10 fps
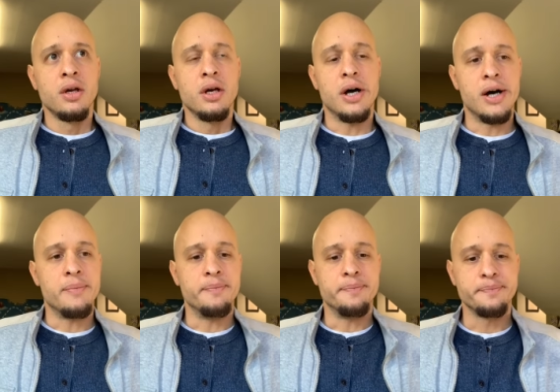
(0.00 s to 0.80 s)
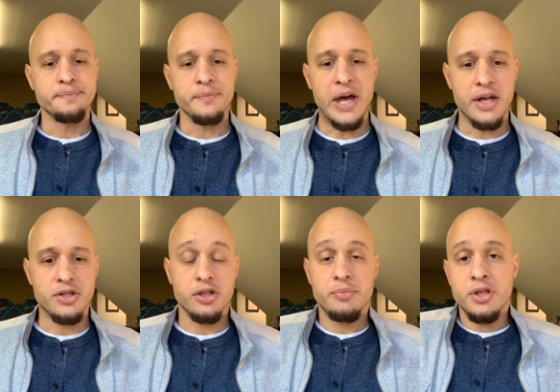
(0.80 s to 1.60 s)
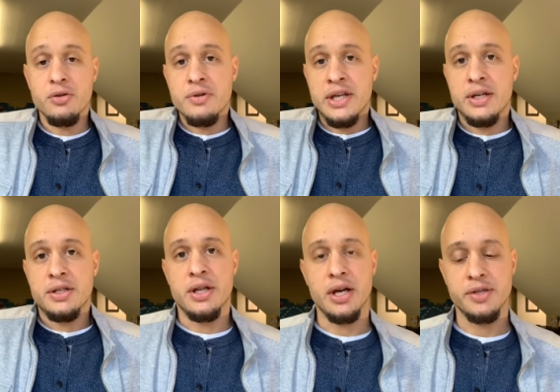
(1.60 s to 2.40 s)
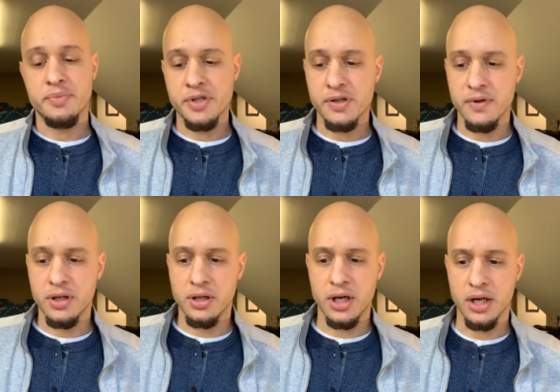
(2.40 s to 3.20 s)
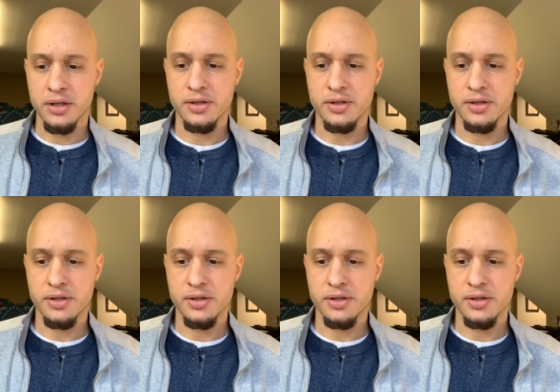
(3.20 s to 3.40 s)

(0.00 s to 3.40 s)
That should be unique to that specific client.